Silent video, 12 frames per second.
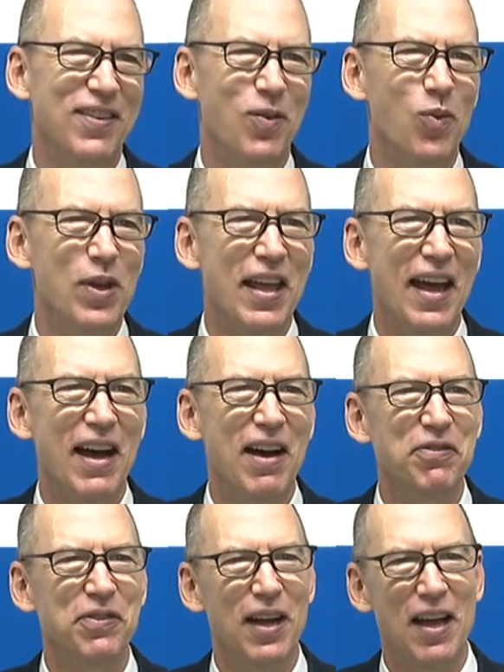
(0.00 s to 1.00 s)
We
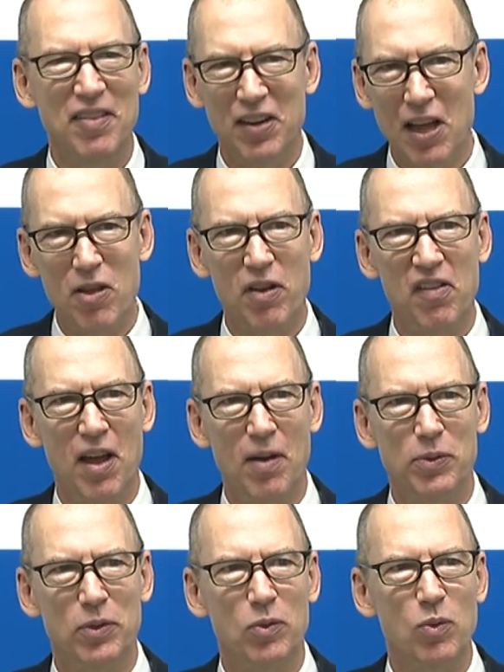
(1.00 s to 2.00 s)
have, as another
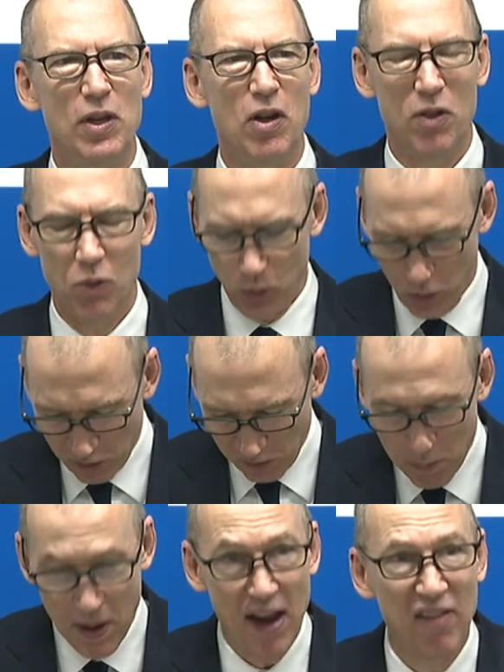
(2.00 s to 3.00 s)
example, we are the world's
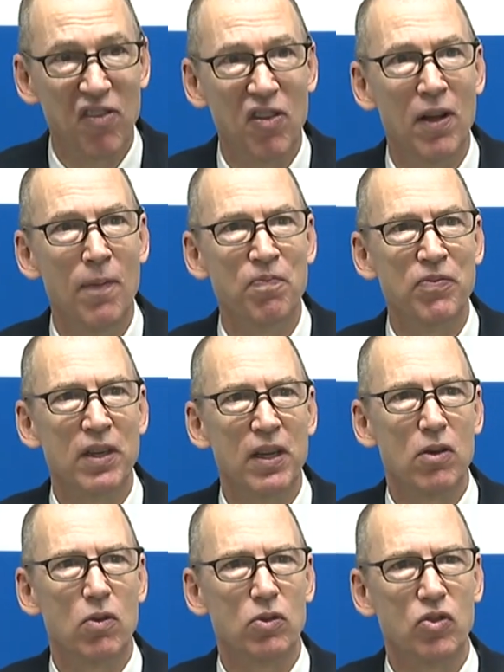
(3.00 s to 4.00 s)
best
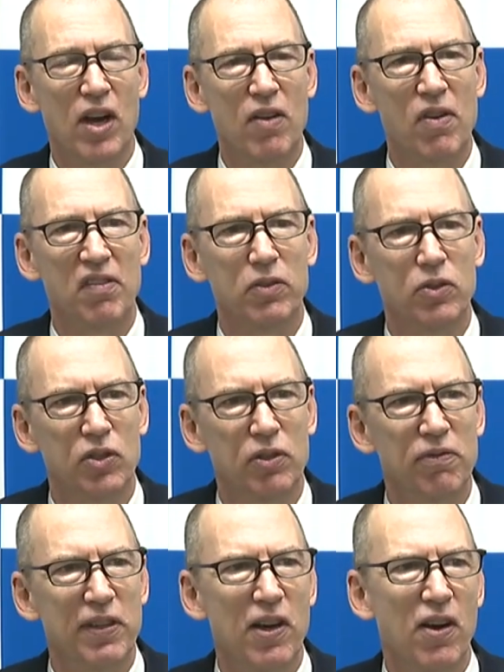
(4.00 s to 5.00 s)
at ultra-high resolution
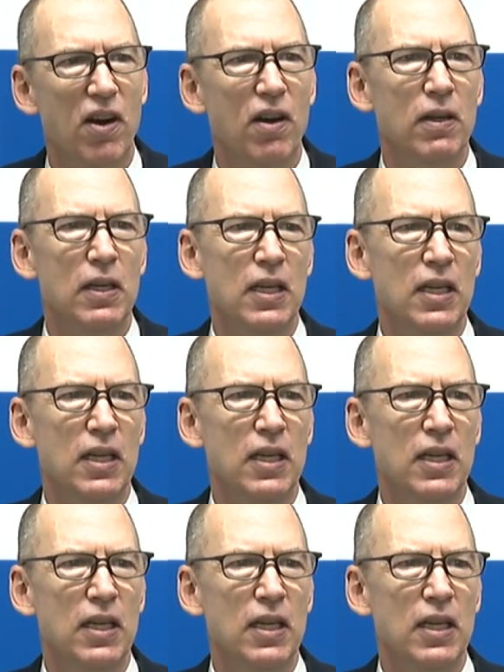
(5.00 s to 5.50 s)
VR.